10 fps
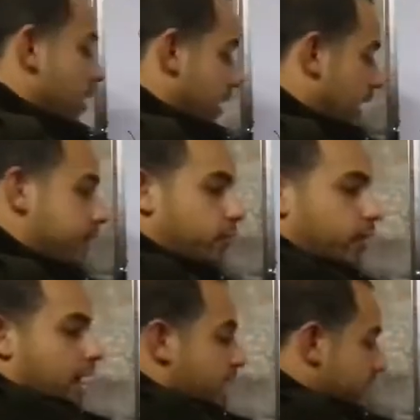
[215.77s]
After
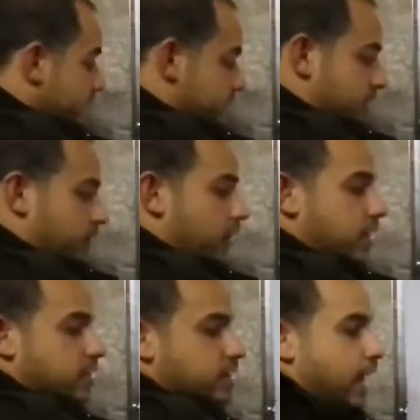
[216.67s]
I
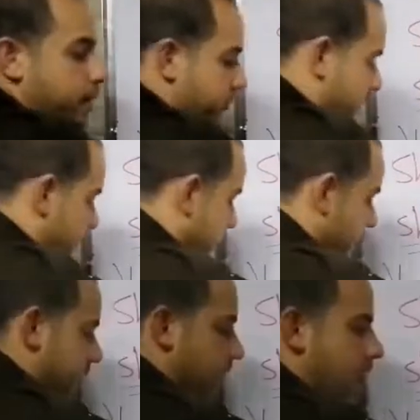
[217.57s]
define the type of the
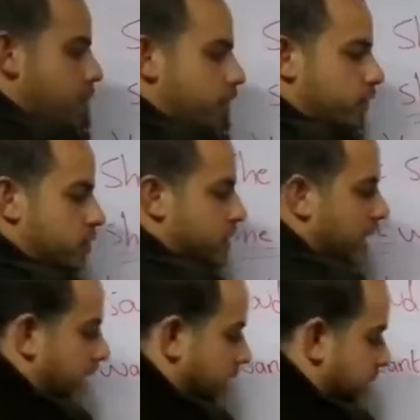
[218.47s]
sentence, I move to the second